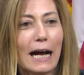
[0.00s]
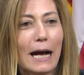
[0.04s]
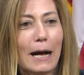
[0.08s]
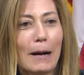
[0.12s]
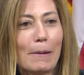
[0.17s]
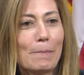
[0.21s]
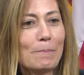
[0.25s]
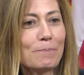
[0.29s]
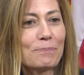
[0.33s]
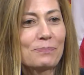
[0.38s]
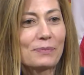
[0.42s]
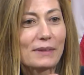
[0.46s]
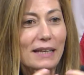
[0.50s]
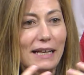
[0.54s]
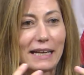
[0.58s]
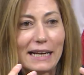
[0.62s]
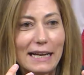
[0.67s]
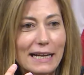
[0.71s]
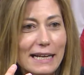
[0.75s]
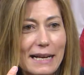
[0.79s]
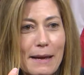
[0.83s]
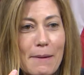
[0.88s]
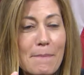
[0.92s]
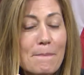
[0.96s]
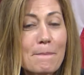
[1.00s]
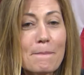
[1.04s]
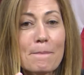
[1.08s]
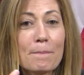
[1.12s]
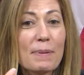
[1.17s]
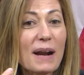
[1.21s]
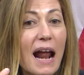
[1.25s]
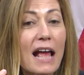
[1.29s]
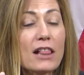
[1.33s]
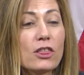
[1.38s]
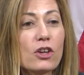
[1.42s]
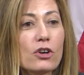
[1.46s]
um,
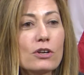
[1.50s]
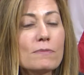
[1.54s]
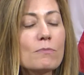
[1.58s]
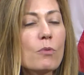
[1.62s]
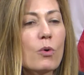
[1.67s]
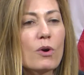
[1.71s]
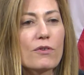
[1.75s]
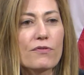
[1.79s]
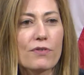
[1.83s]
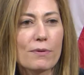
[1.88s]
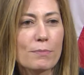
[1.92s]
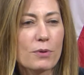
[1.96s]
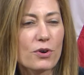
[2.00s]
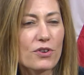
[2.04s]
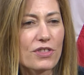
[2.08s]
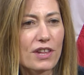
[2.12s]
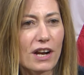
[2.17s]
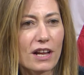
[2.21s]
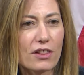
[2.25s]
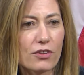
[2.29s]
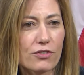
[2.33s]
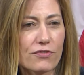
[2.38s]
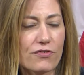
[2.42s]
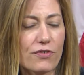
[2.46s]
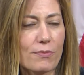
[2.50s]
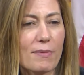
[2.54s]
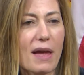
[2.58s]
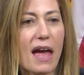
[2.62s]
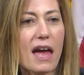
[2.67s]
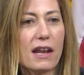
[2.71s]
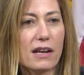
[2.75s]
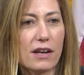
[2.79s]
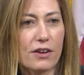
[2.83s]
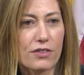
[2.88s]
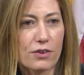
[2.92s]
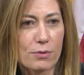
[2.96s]
but I learned more from her than I learned from
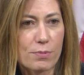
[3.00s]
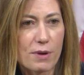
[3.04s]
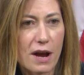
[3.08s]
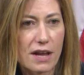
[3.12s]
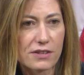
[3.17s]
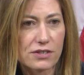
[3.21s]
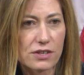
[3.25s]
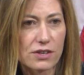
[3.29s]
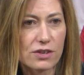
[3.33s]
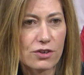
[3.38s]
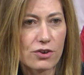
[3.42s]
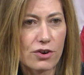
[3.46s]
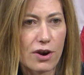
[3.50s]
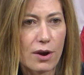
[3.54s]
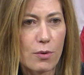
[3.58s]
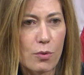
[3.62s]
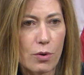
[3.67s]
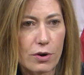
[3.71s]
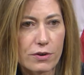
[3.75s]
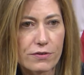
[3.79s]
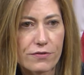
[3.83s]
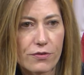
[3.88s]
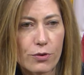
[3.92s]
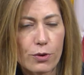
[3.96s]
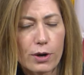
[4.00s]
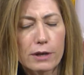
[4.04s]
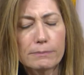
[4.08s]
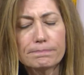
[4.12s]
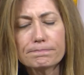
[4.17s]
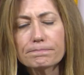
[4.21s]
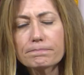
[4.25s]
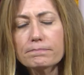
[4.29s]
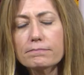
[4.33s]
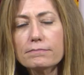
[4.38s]
any other prosecutor I worked for.